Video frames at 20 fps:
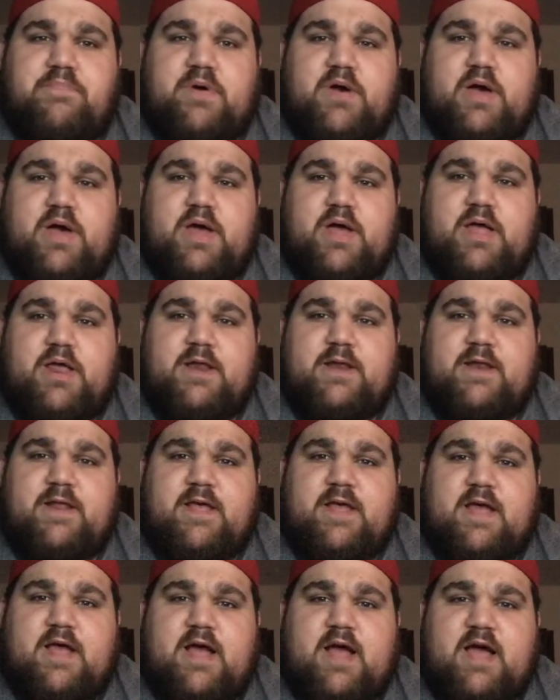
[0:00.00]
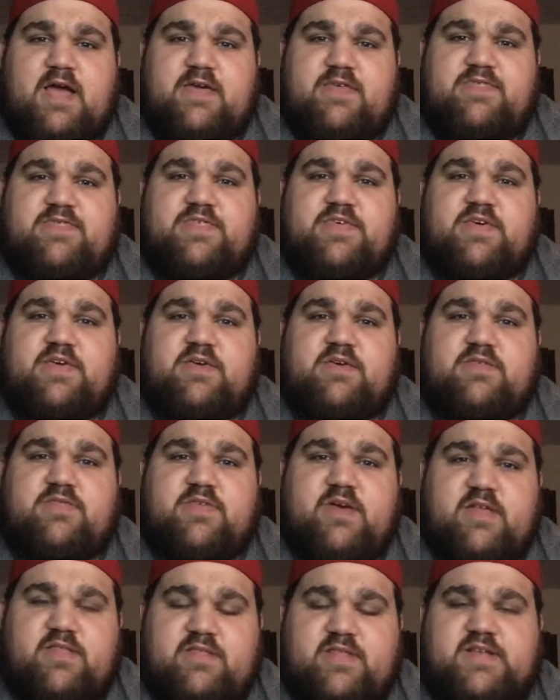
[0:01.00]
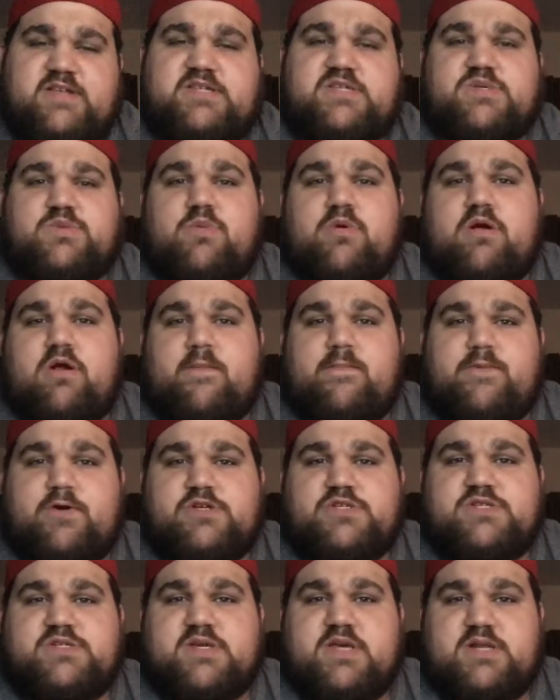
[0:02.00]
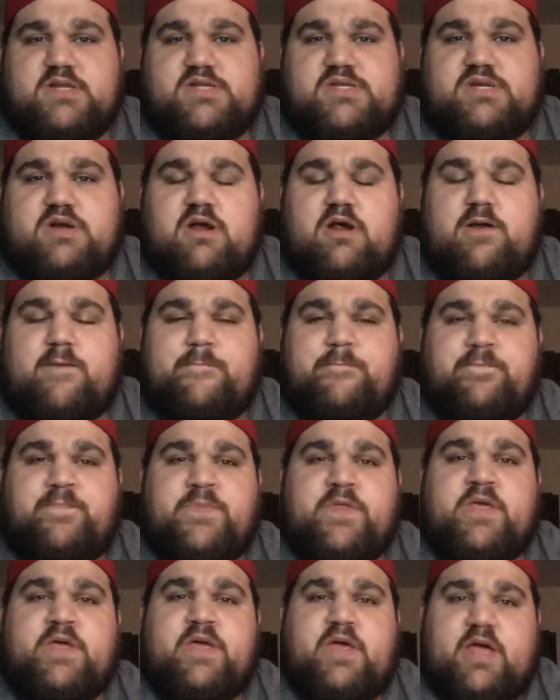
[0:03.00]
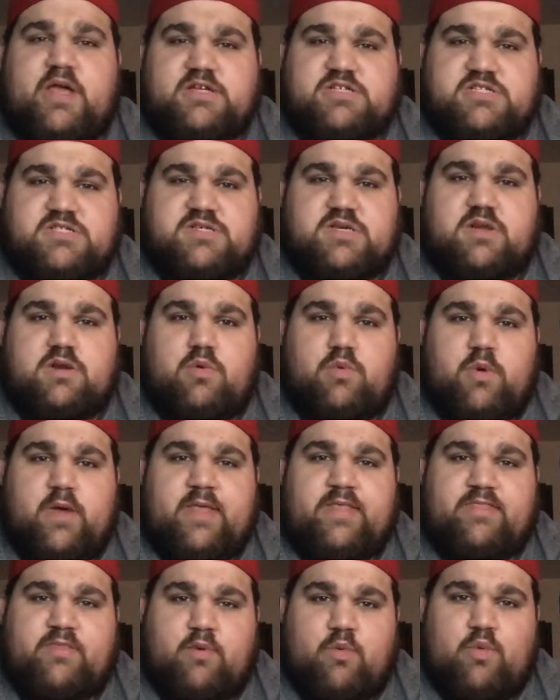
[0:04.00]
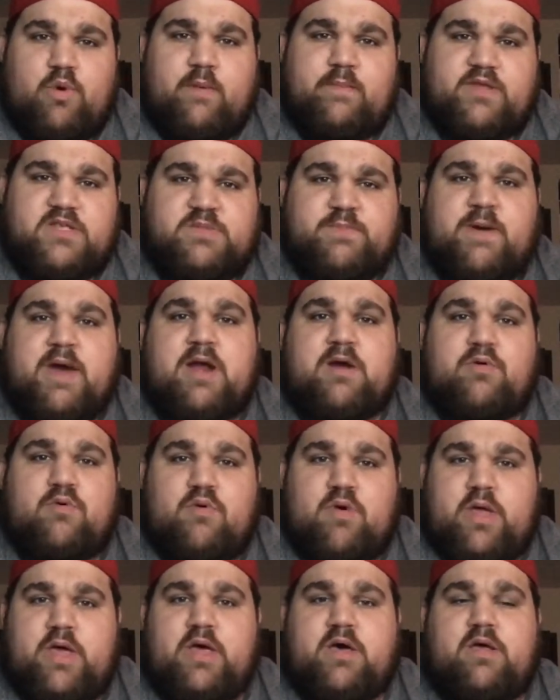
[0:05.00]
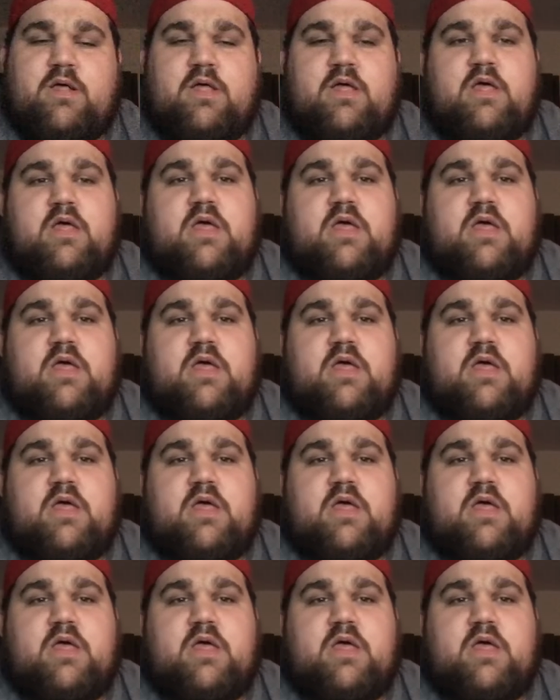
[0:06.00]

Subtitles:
But I think that this is where her push is going to start. And she's going to win the Women's Battle Royale.